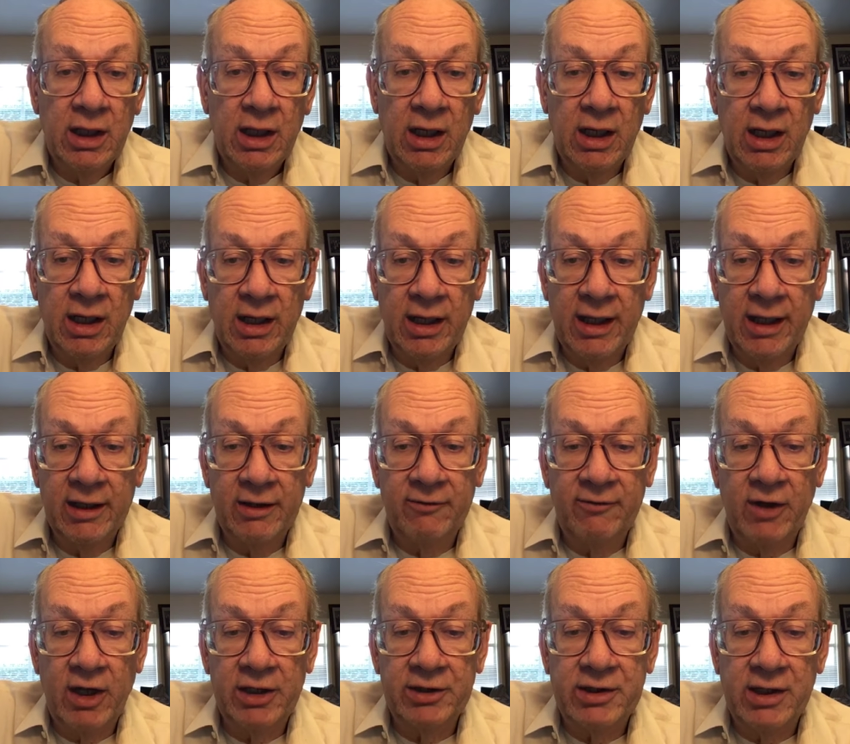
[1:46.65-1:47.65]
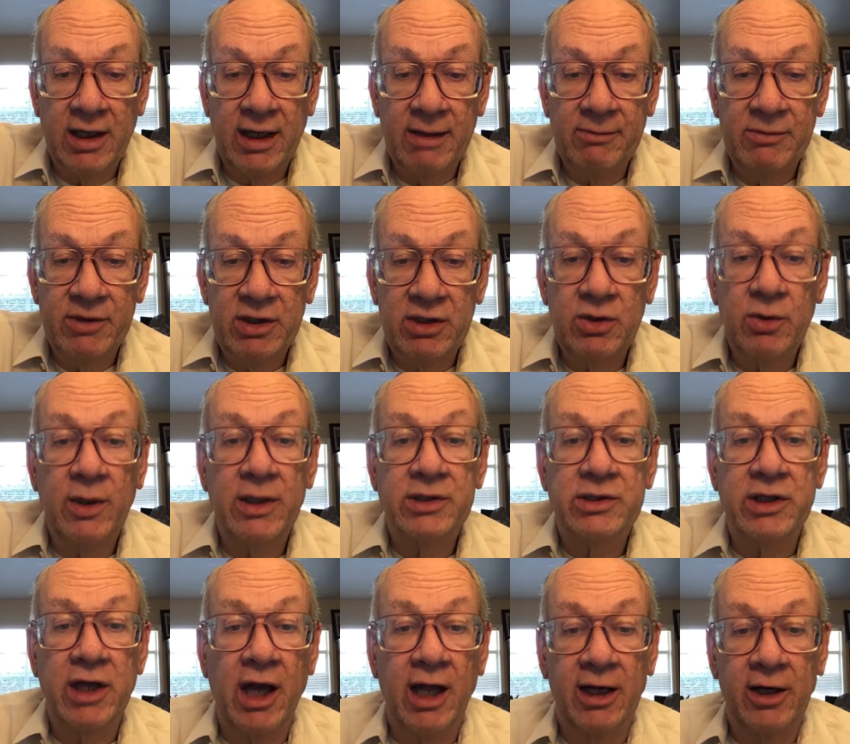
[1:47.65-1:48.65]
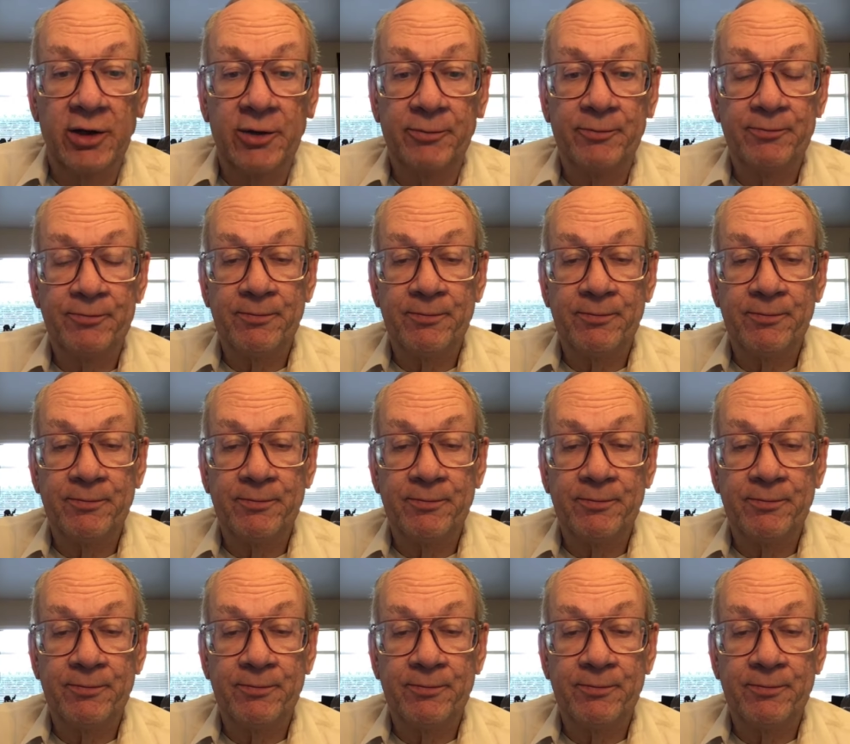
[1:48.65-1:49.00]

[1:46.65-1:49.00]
and of all time, the US dollar,